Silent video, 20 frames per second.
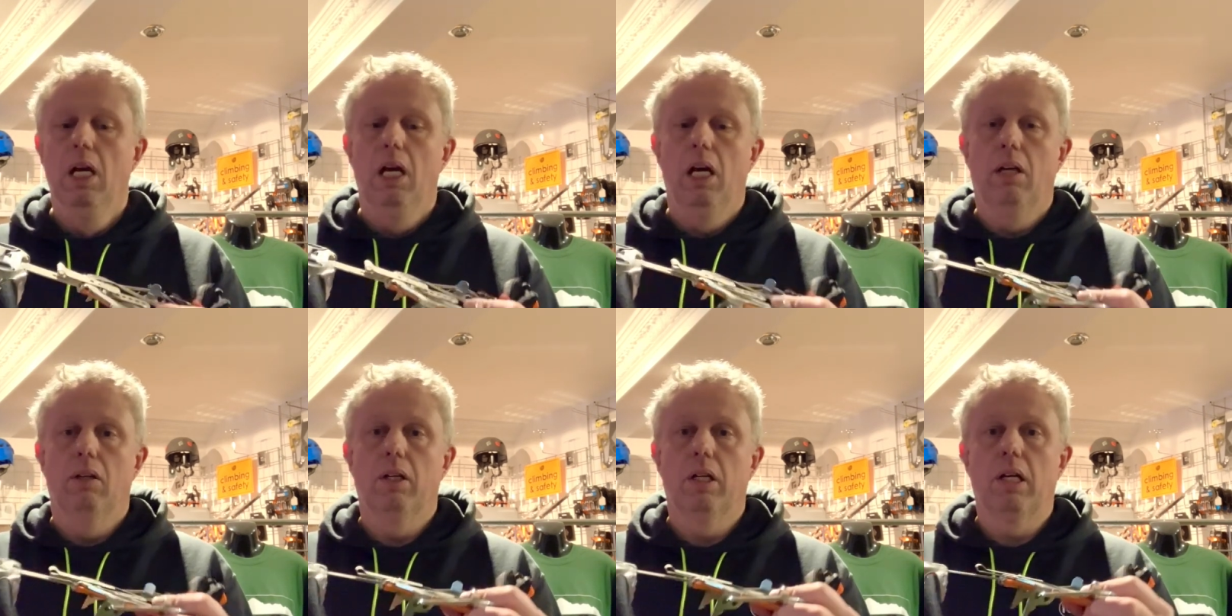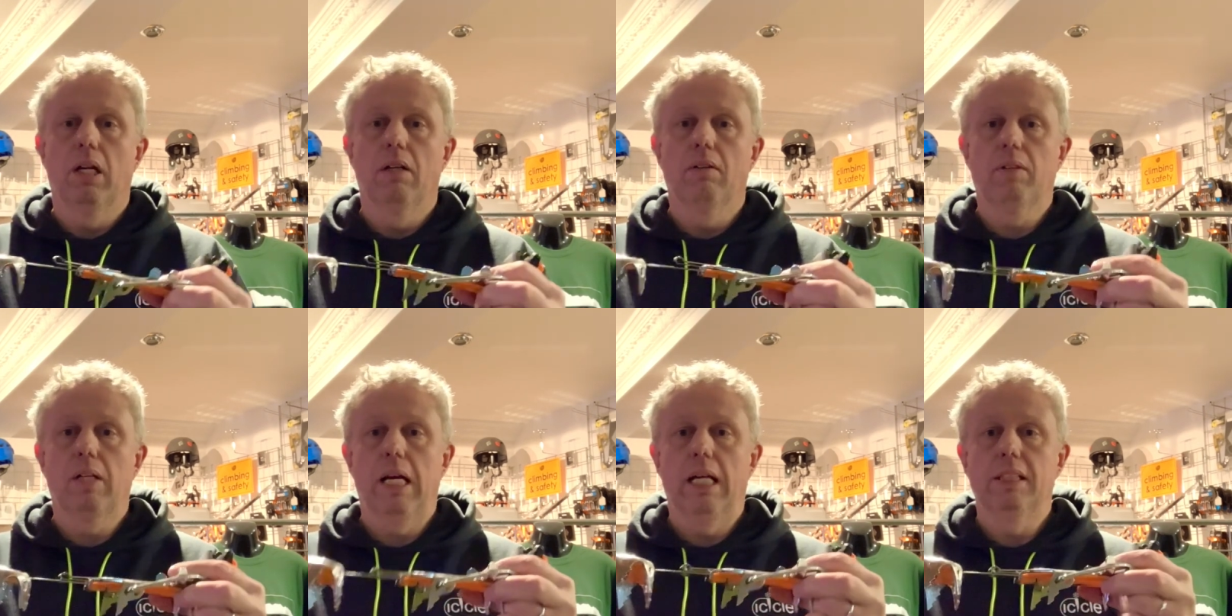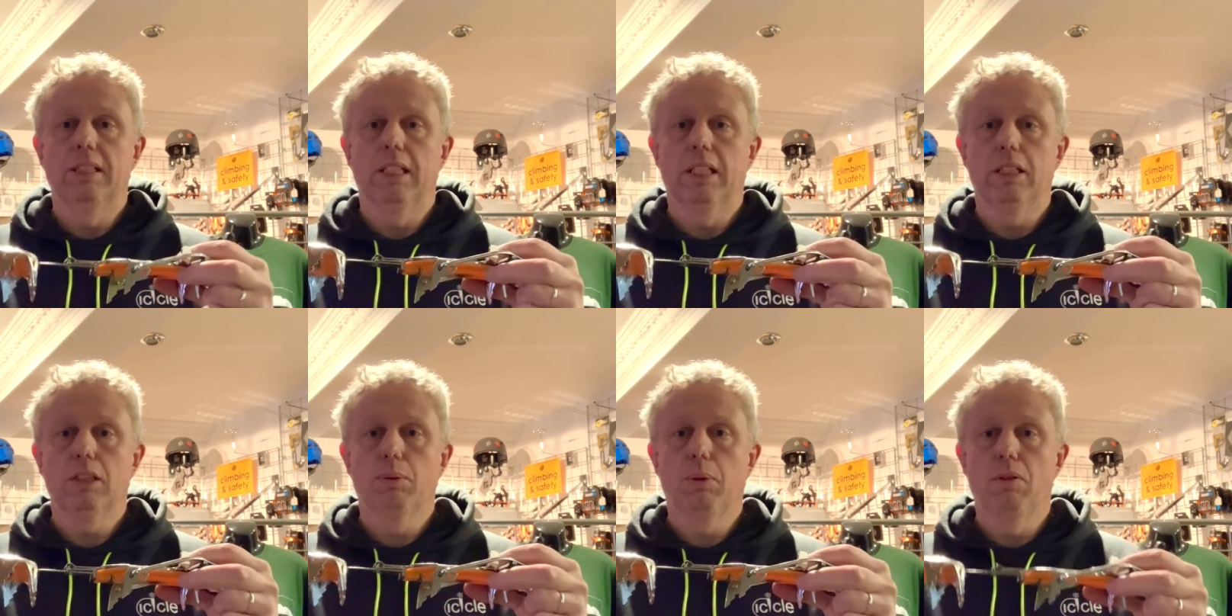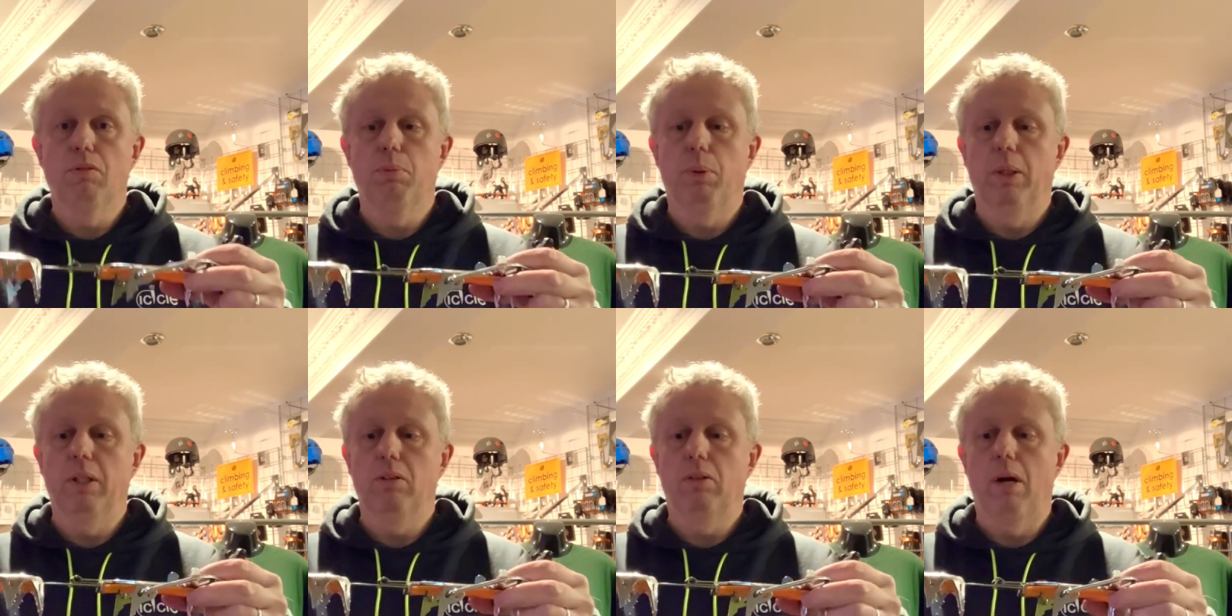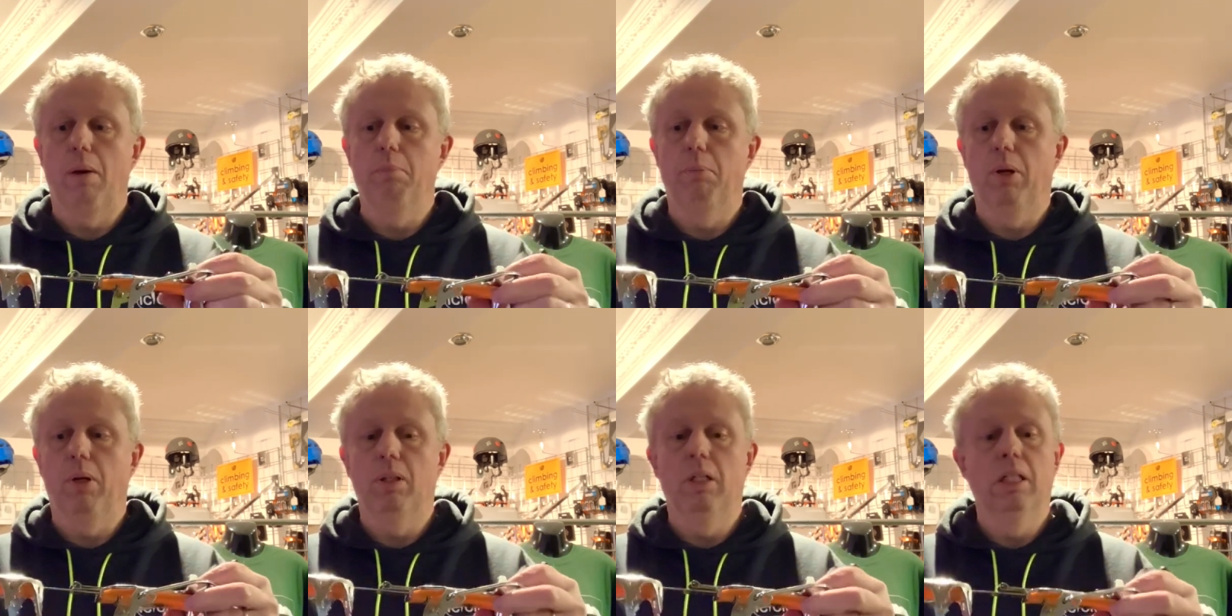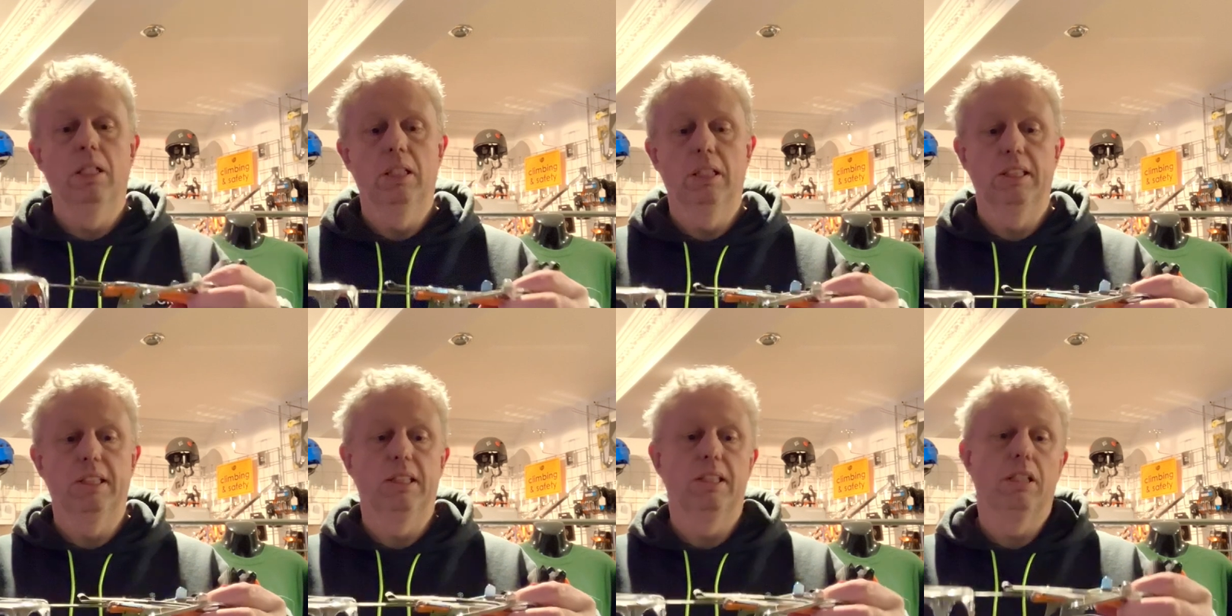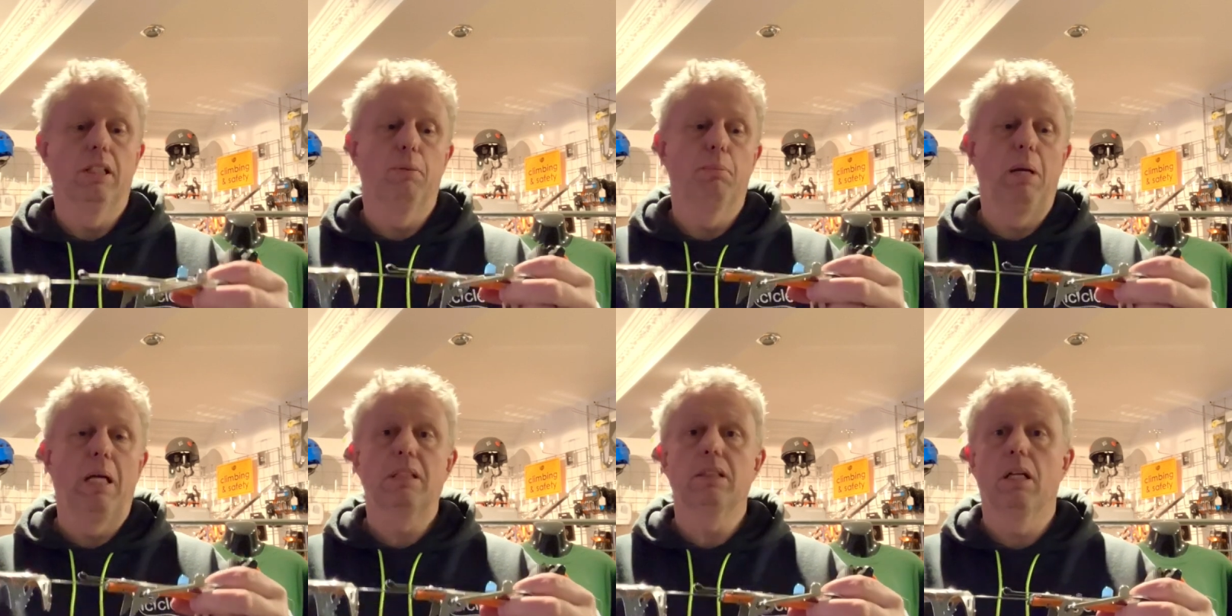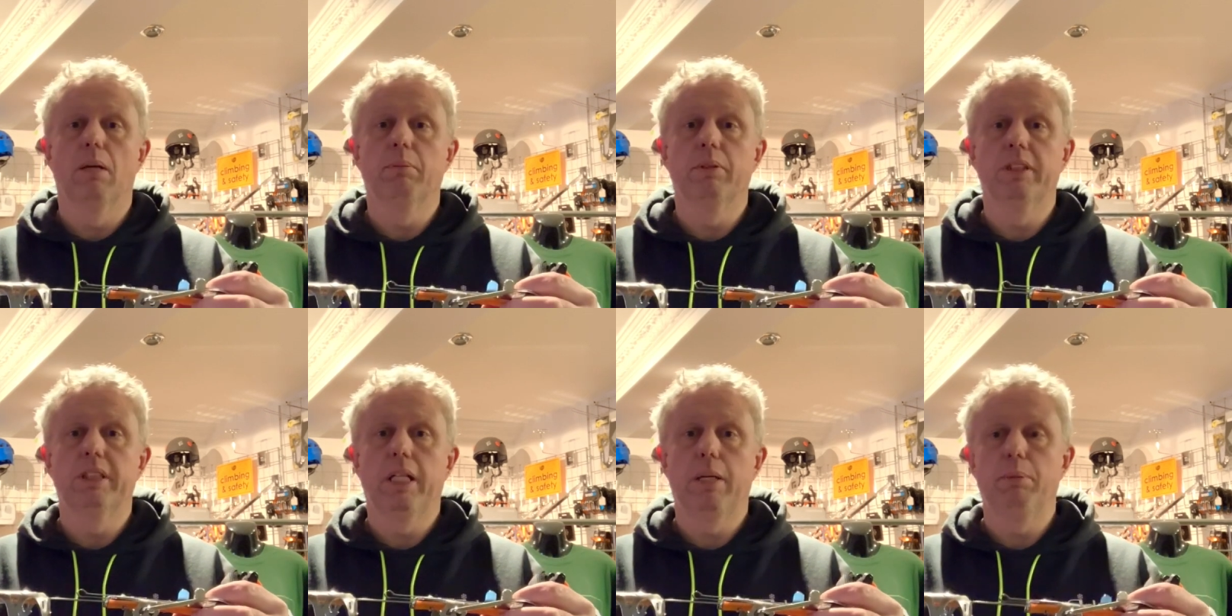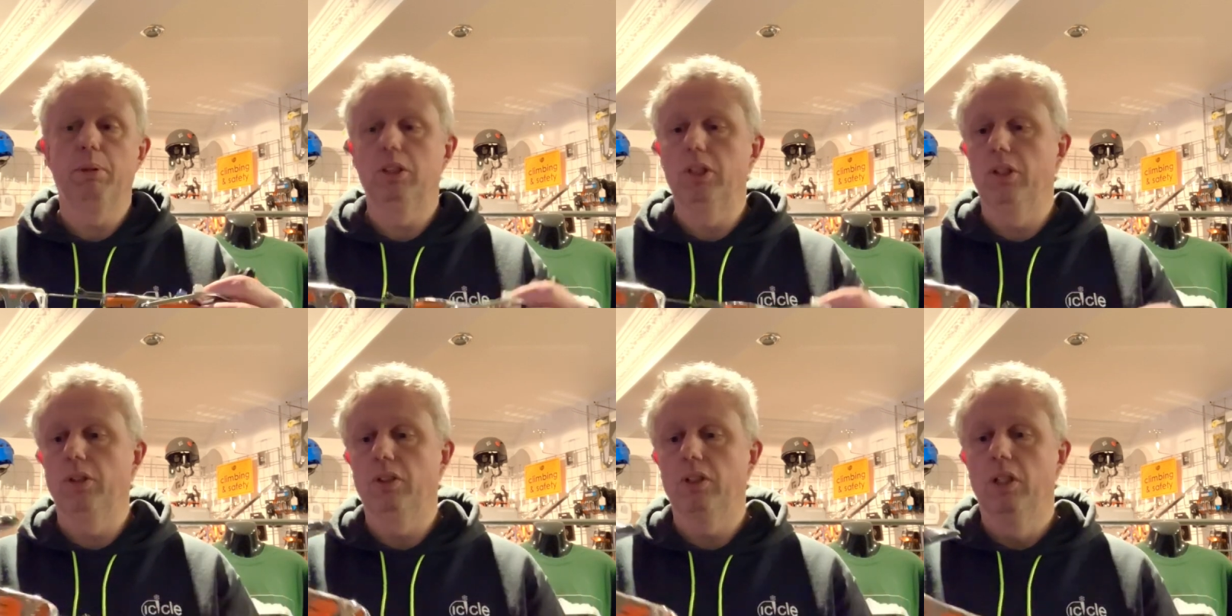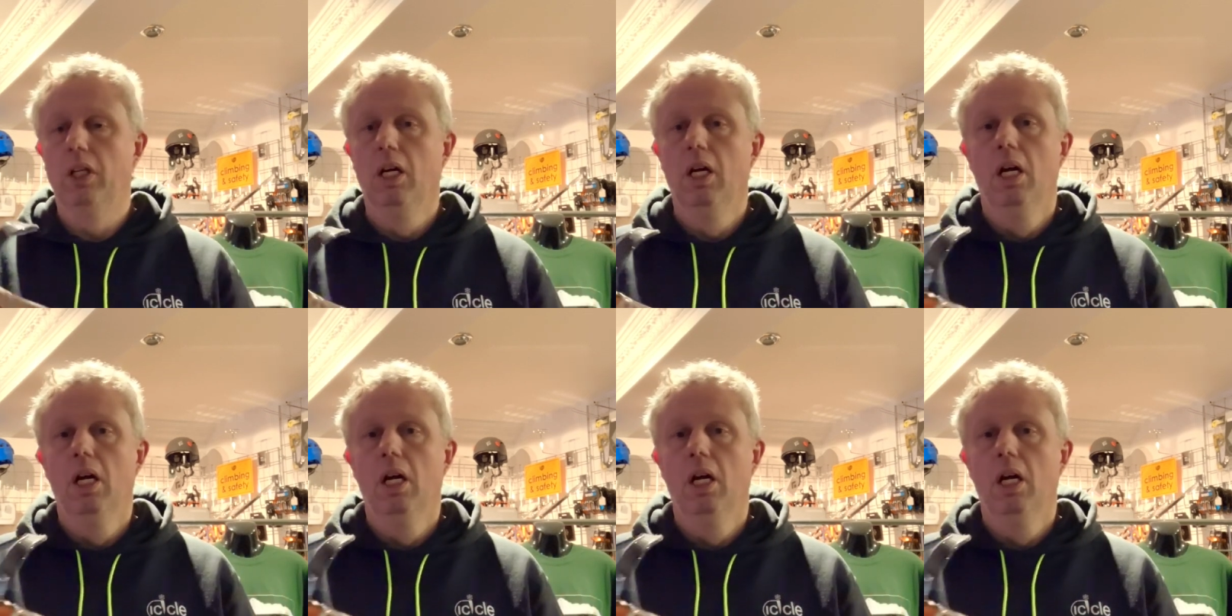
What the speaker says: are a kind of classic 12-point crampon. This is a Black Diamond Sabertooth.